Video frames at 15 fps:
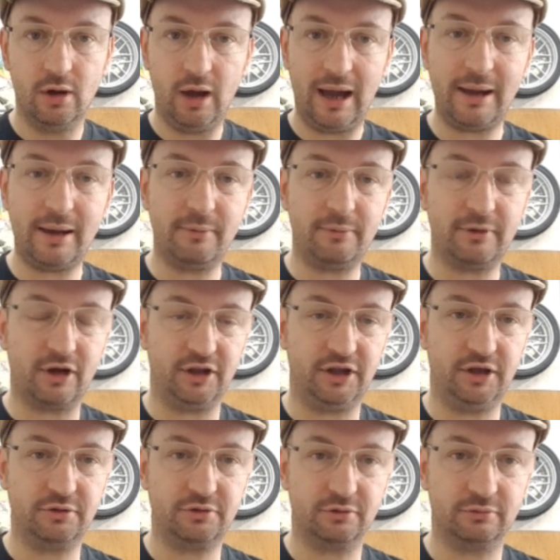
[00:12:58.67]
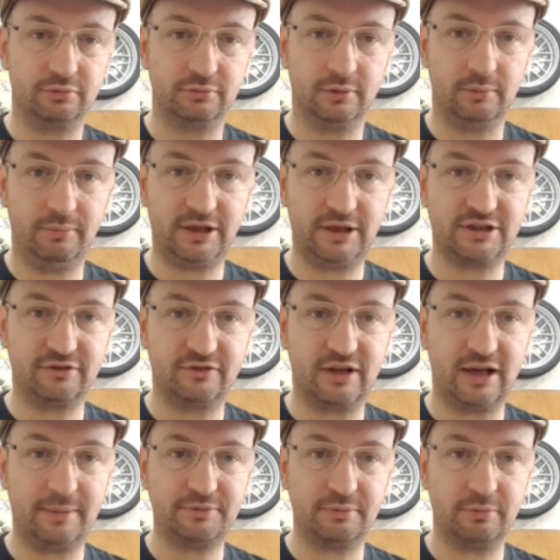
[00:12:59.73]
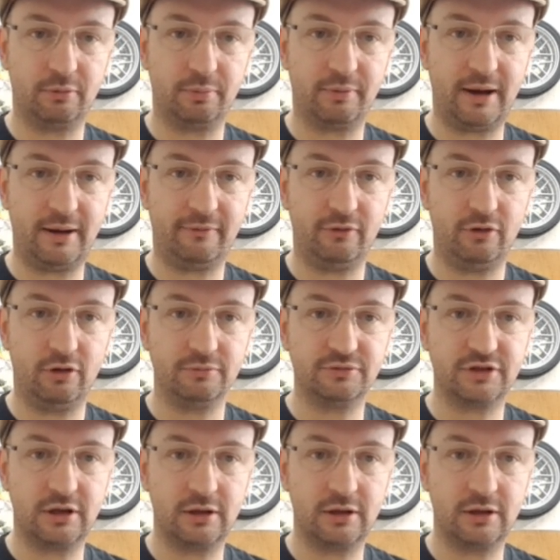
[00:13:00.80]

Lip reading: And we got the usual mix of collapsible platforms.